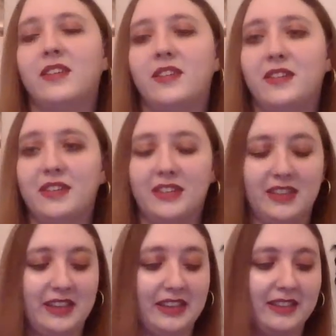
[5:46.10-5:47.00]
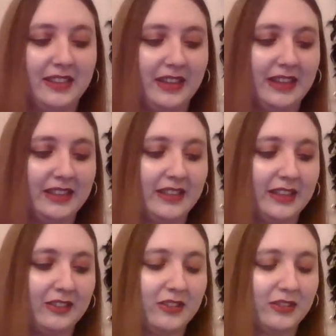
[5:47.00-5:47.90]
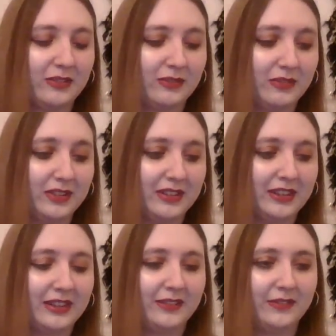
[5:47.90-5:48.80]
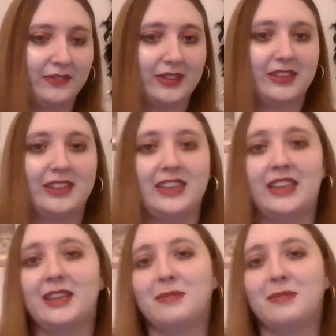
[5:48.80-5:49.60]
Okay, yeah, this is really funny.